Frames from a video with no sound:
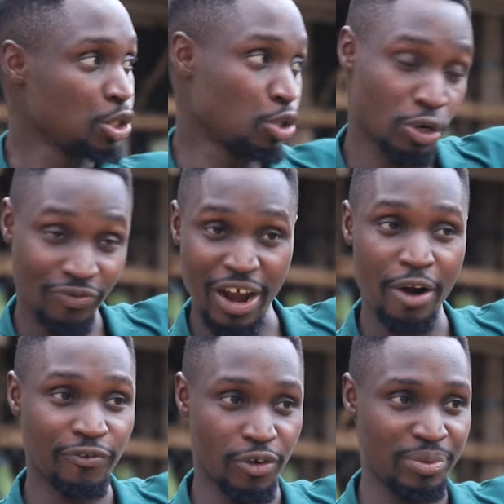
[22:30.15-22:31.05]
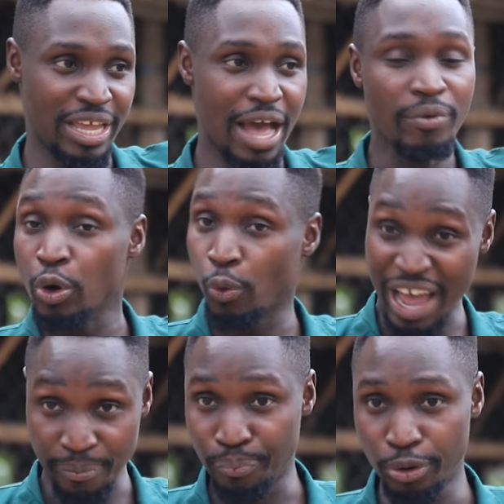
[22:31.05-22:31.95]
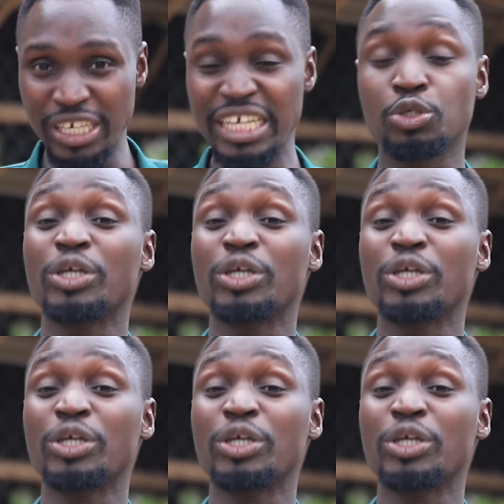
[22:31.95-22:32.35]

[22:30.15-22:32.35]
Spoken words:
you know, not far away from here where I'm brooding.